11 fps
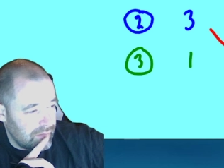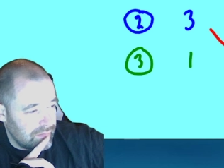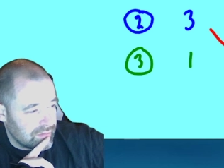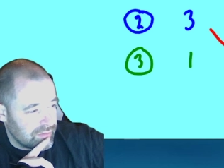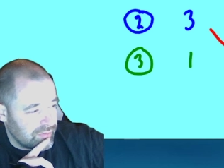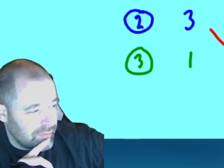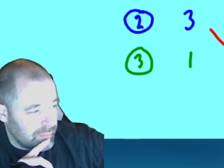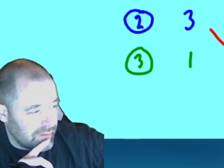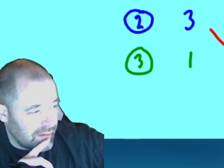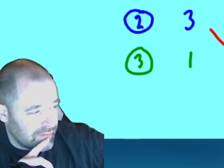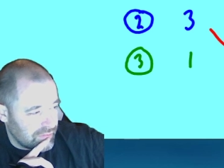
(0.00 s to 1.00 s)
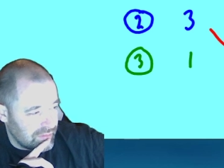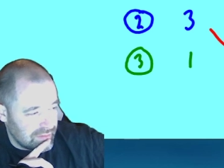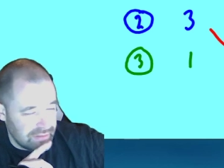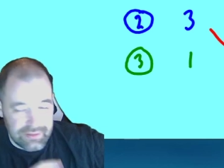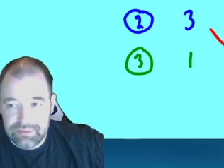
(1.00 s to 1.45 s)
it's a Fibonacci
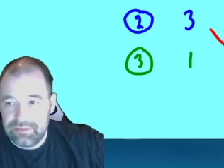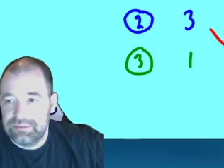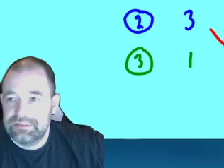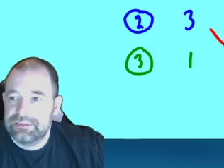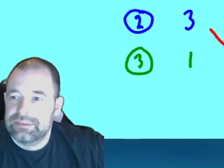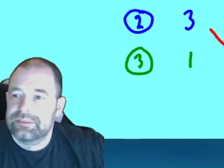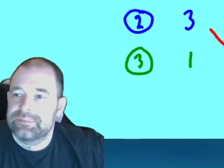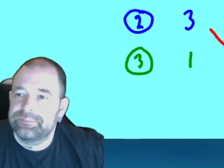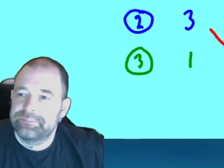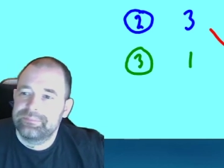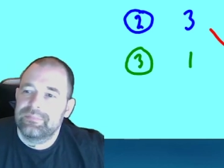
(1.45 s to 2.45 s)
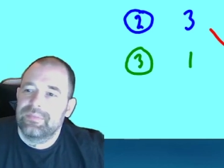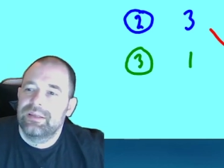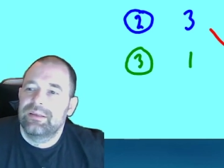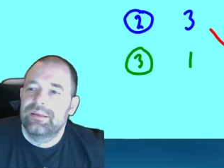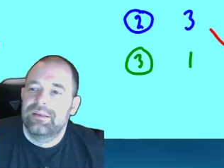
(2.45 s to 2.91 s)
sequence.
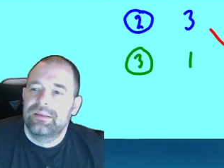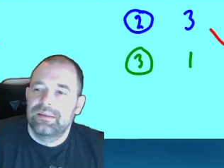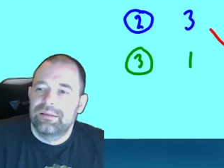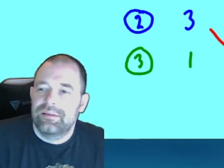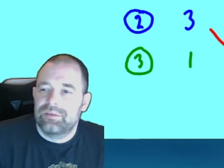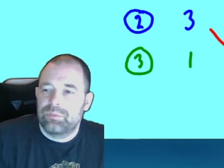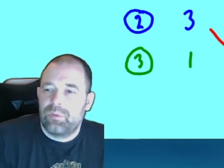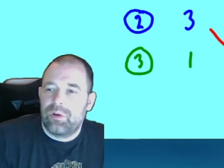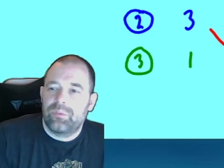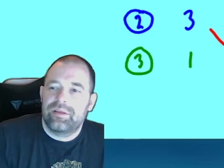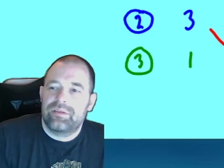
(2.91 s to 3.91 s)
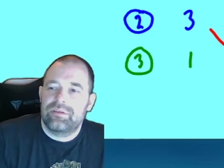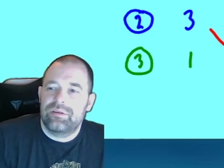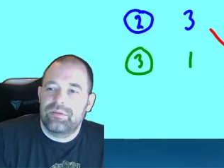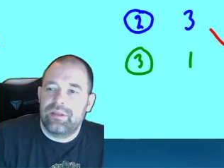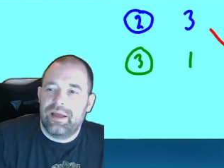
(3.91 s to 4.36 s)
There's one way to
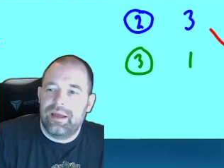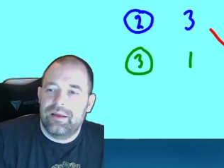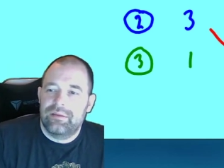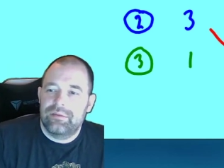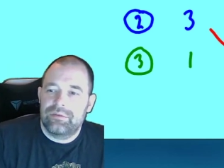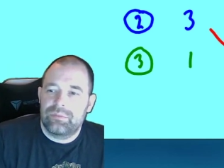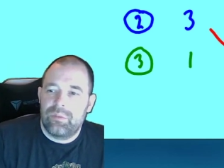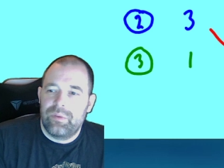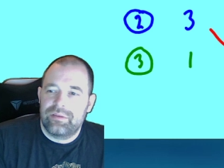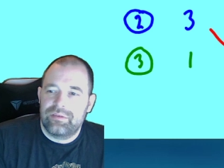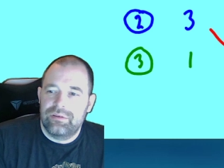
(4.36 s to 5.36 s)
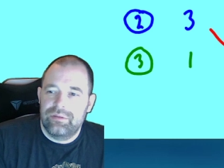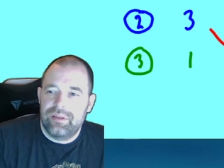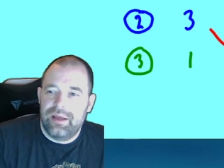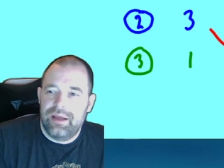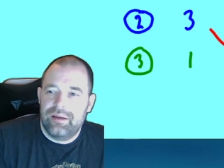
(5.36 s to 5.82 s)
do that. There's one way to do
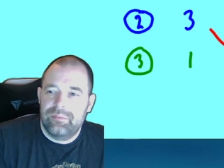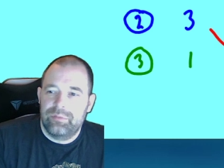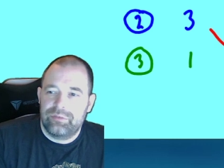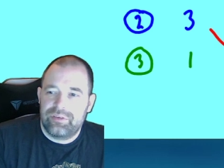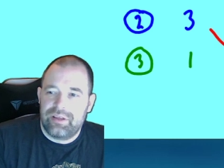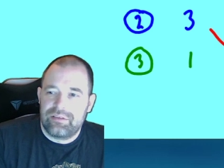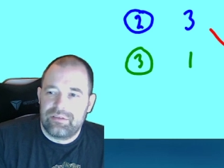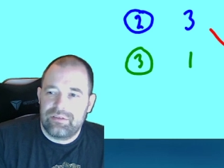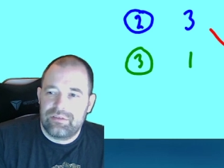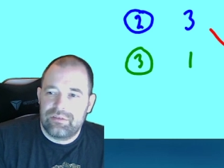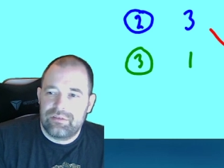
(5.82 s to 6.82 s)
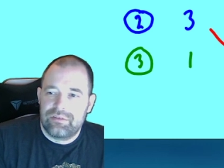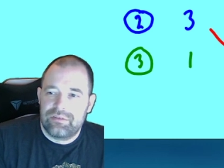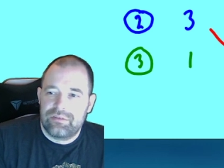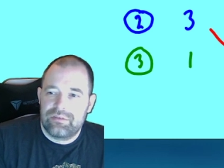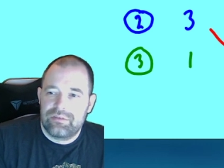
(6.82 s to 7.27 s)
that. But to get to,
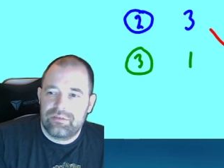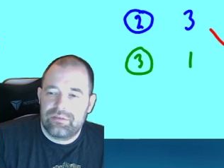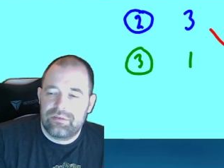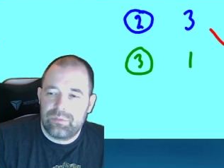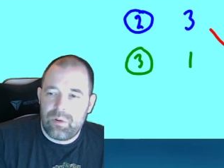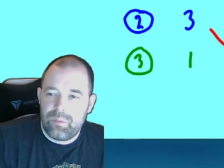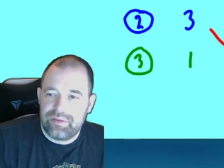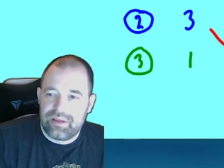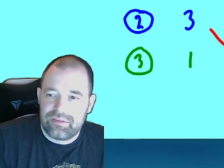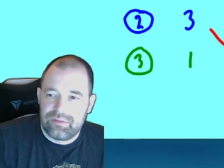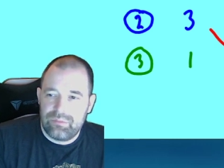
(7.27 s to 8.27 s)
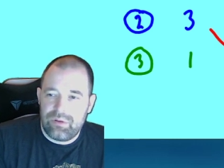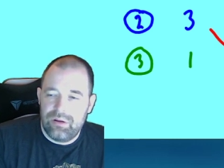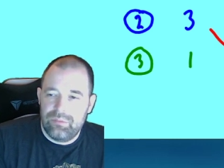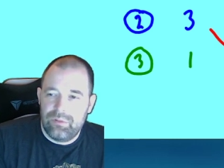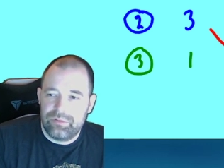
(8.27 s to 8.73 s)
there's one way to get to
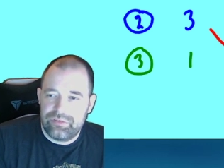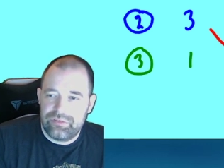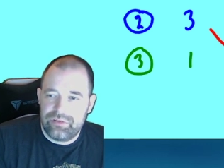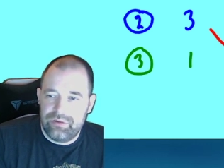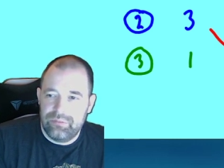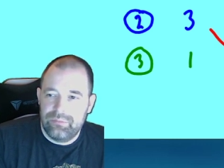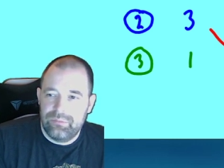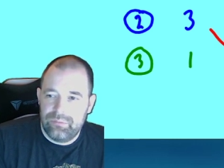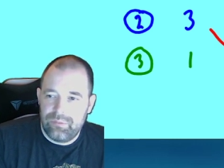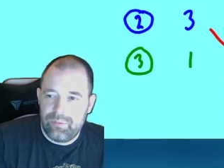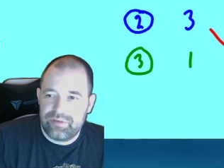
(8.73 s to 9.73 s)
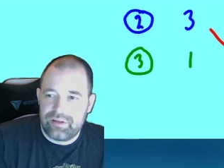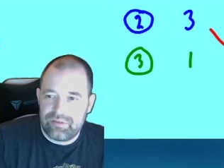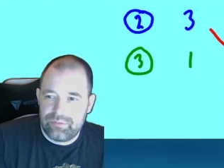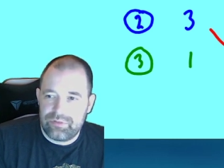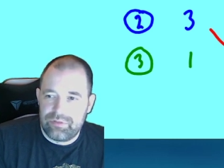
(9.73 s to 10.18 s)
1 to 2, one way to get to
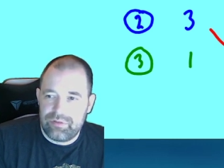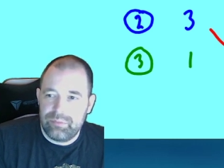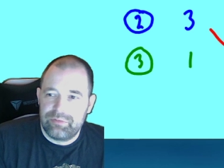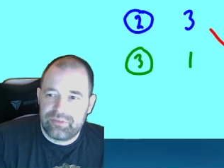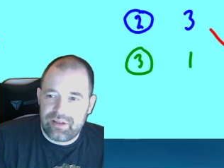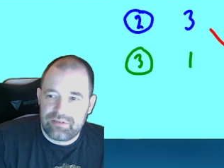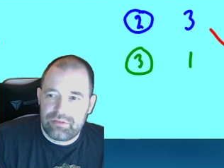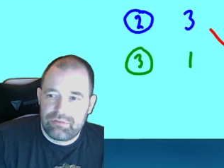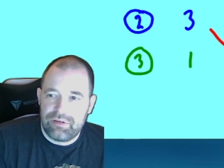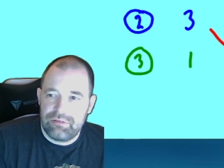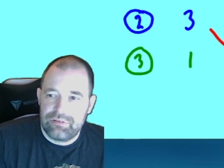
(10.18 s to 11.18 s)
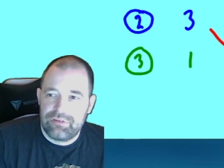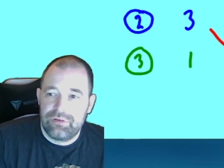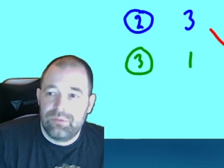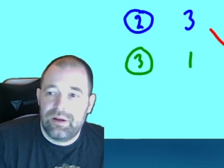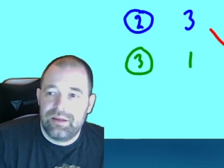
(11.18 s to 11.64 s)
1 to 3. But to get to 3, there are
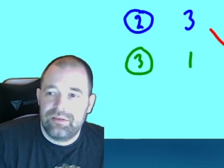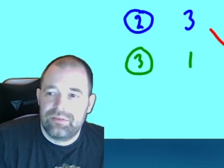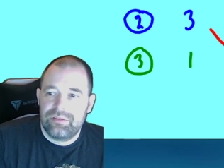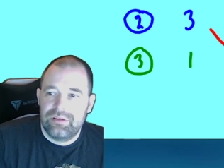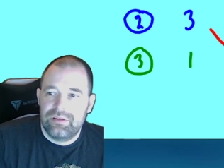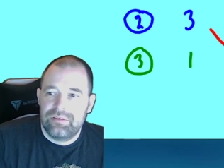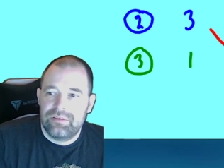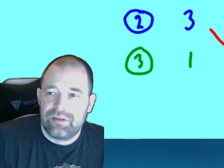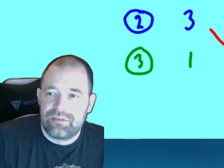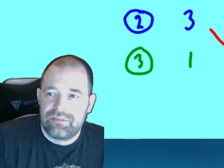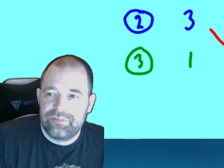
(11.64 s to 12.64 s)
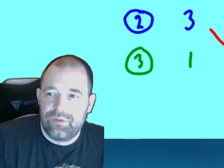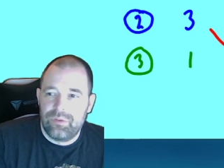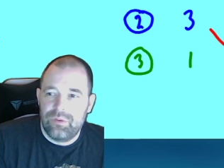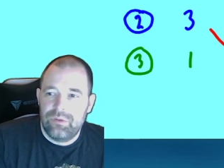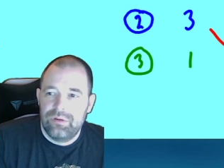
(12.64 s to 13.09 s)
2 ways. To get to
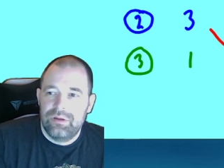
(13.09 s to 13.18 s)
4,